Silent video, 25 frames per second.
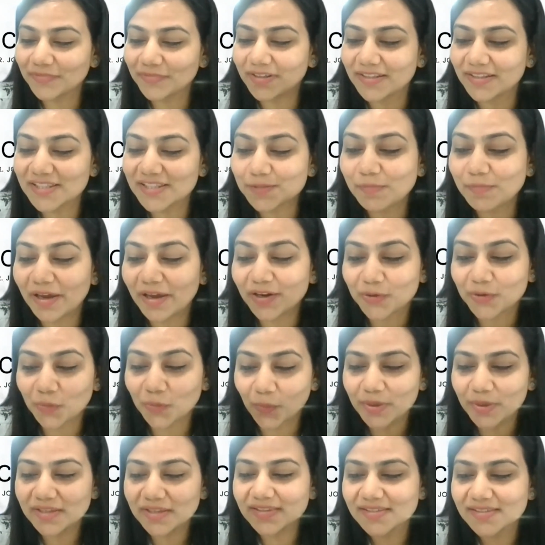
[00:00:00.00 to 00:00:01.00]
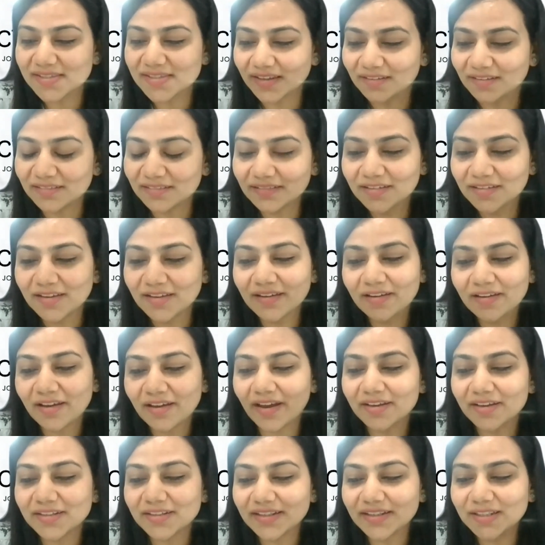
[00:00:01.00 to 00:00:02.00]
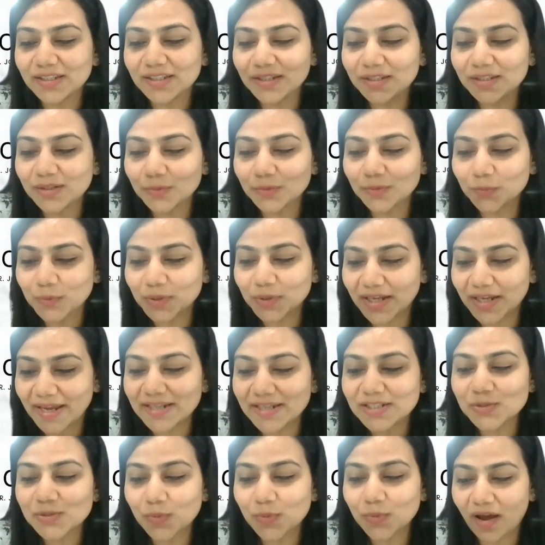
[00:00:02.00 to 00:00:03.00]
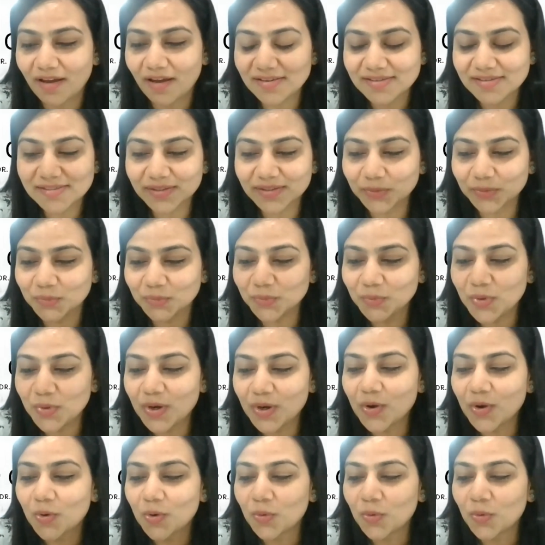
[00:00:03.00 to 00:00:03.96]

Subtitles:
it's by Rohit Singh, and he would like to ask you,